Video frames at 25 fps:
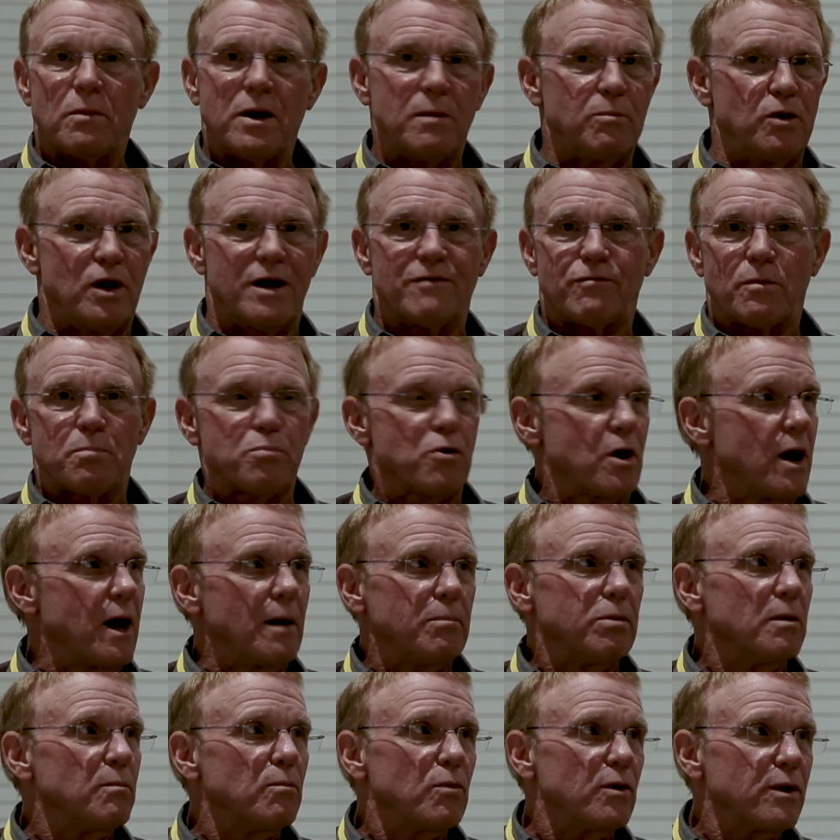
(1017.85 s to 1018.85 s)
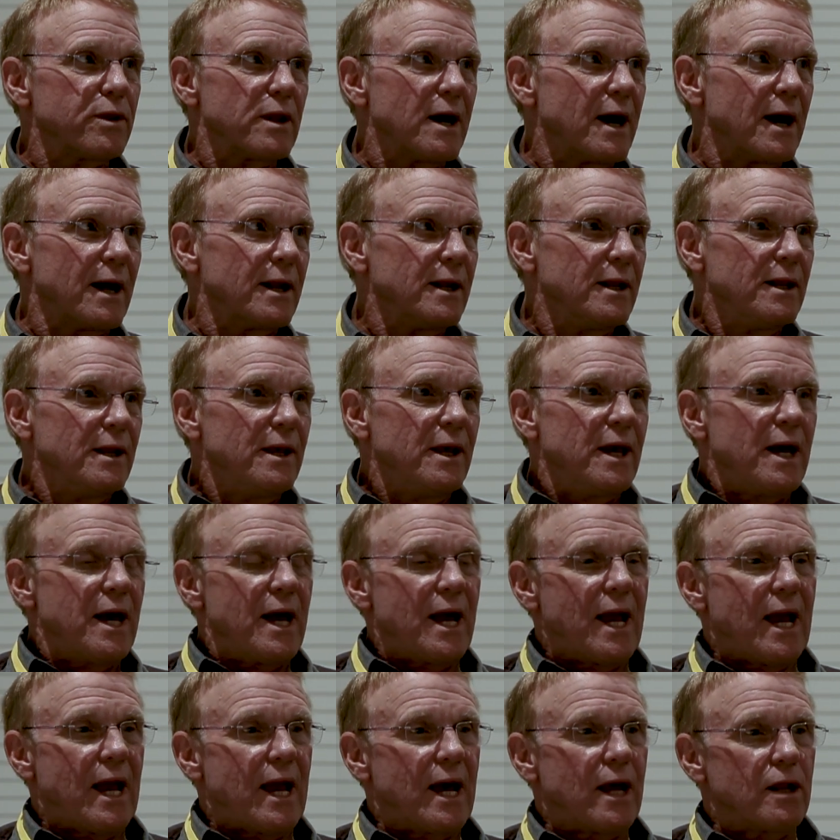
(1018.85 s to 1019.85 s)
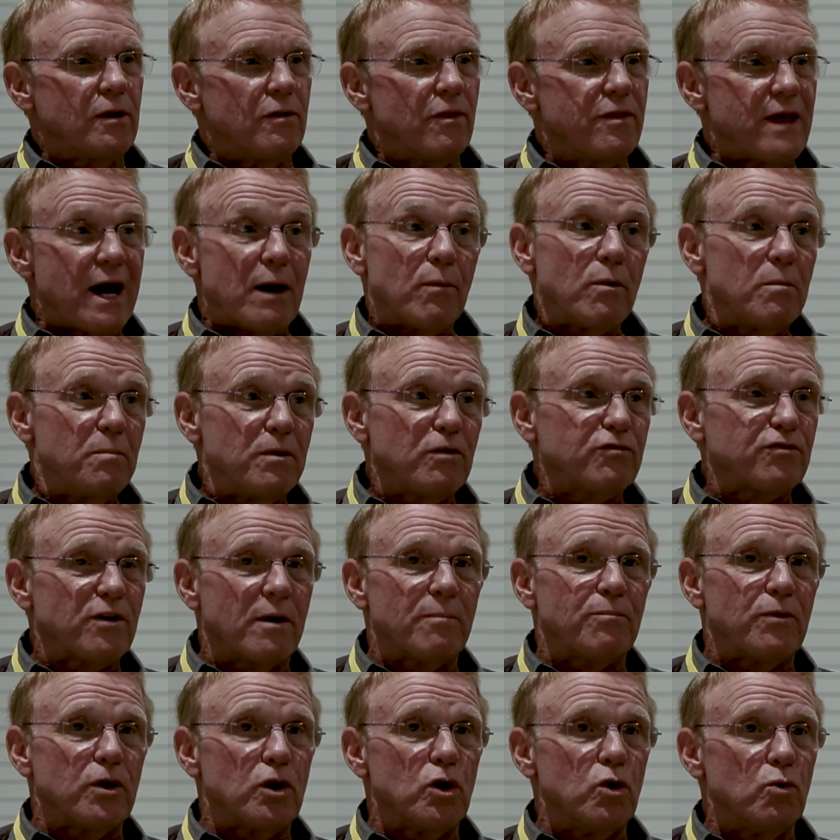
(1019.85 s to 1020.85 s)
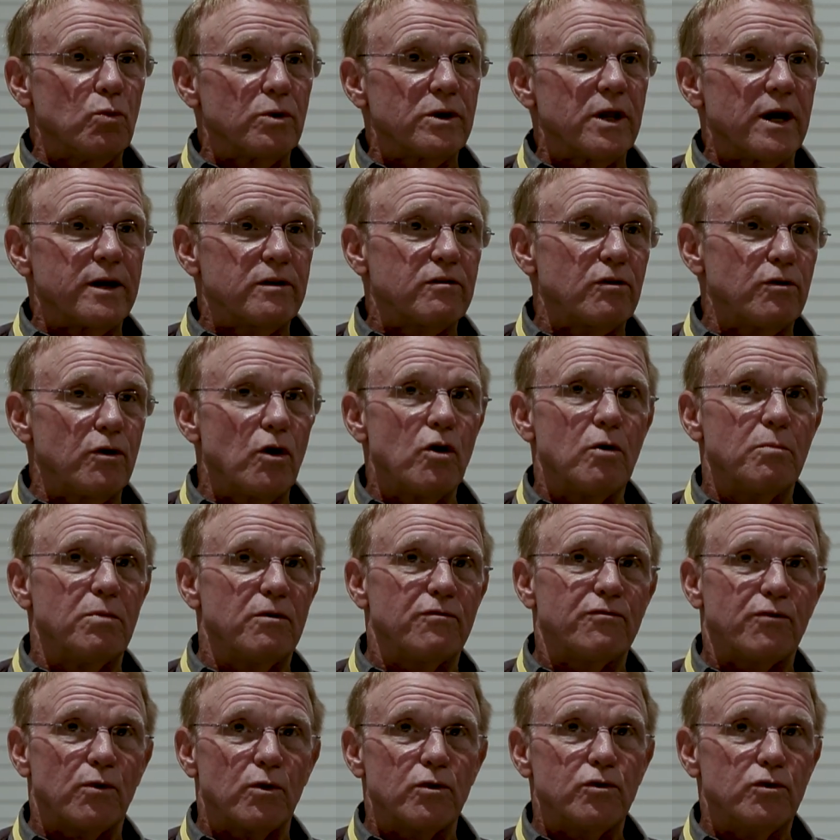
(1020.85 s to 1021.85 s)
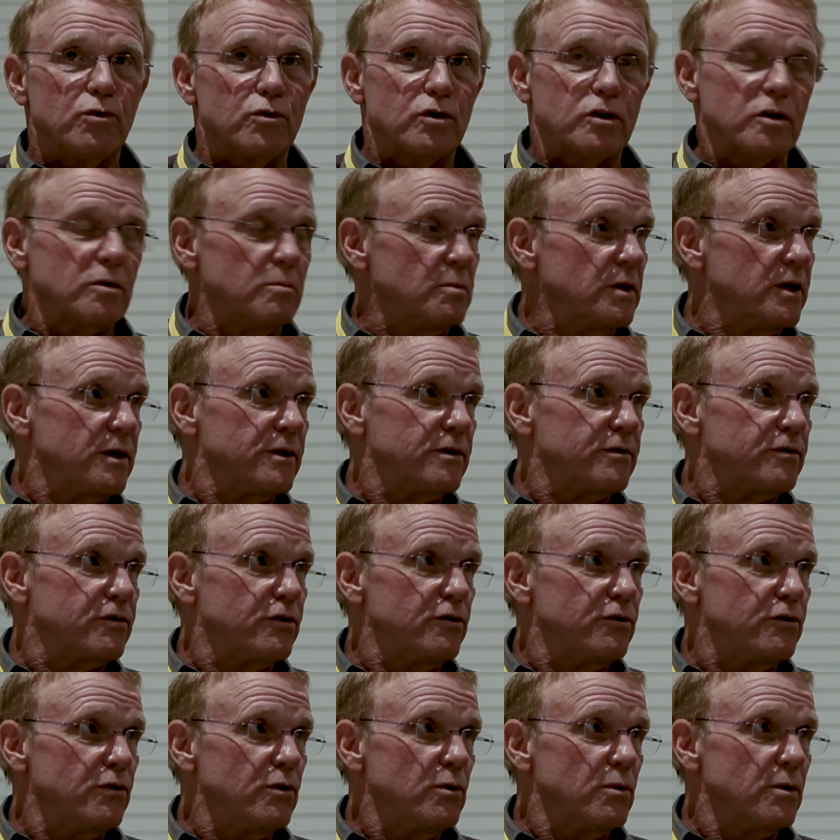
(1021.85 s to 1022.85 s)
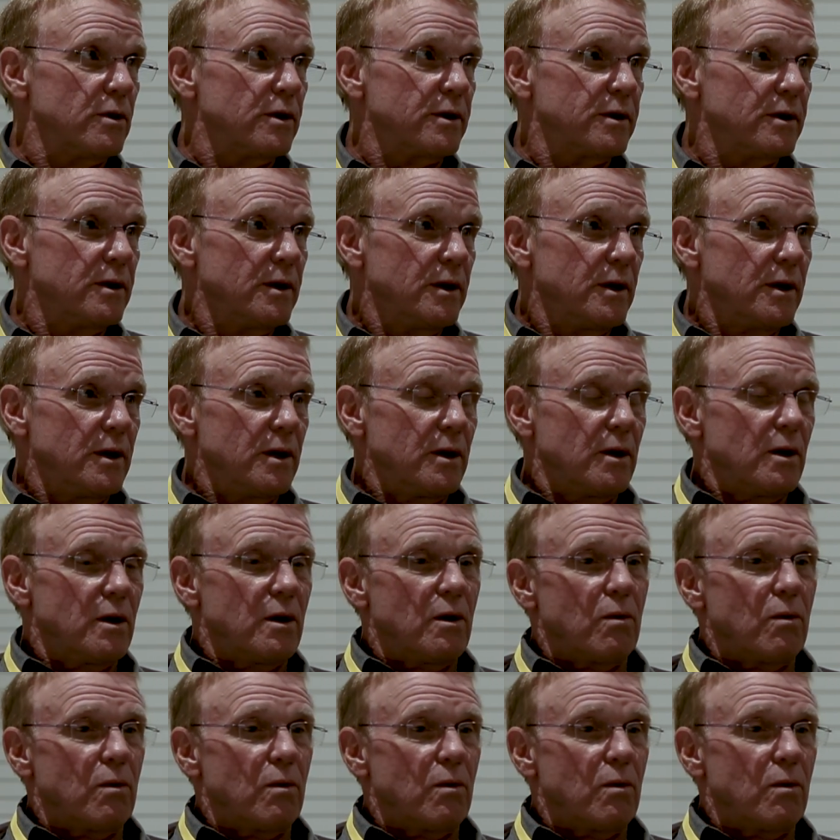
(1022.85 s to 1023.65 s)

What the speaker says: Maybe you have a problem with that. Mm-hmm. And that would be something you would like to know before you commit to do it. Mm-hmm.